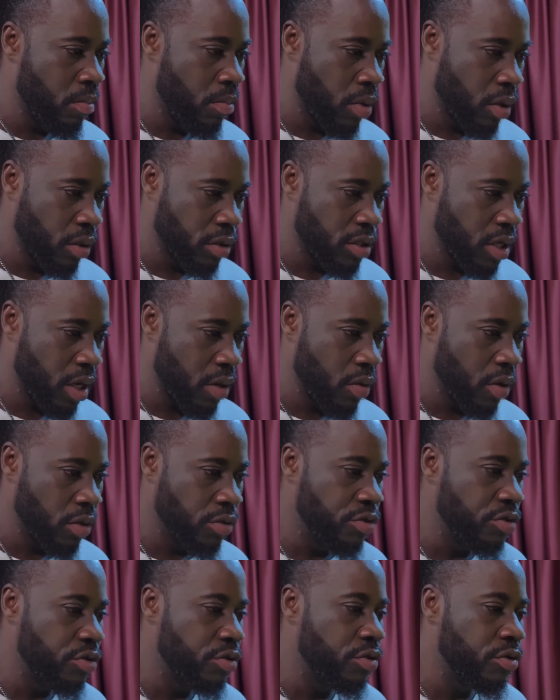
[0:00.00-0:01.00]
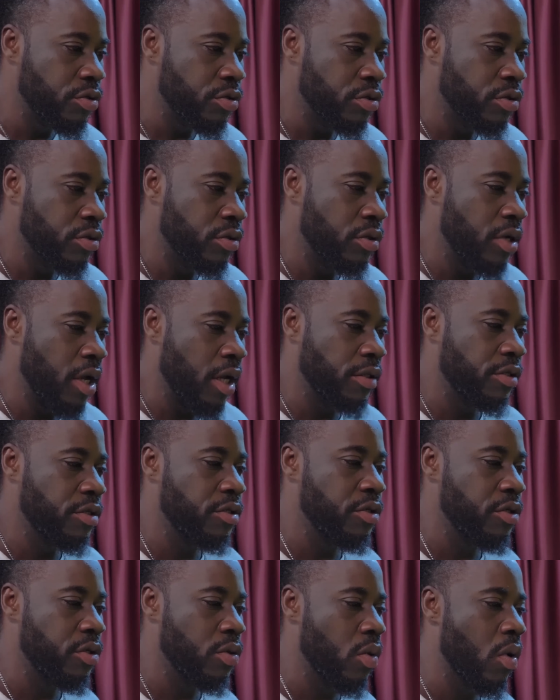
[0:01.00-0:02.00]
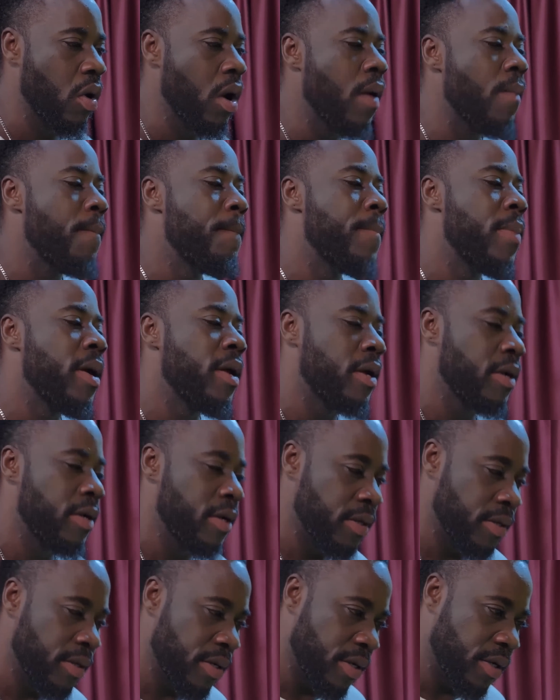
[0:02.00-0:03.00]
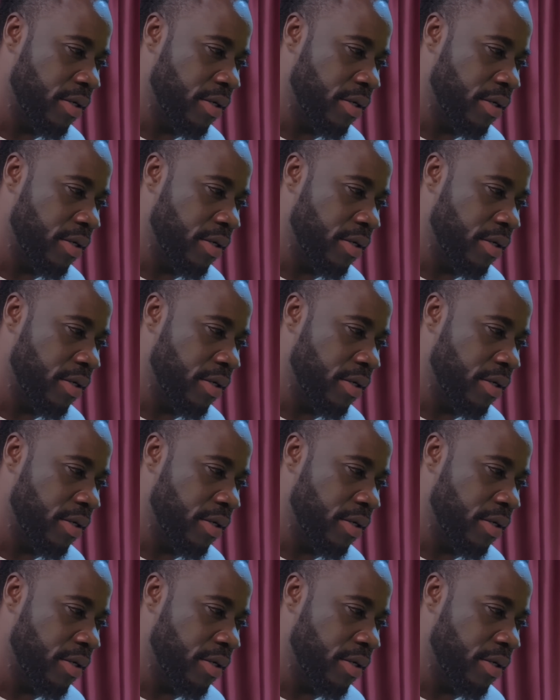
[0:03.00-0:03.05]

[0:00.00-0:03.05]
But I want you to know that you are better than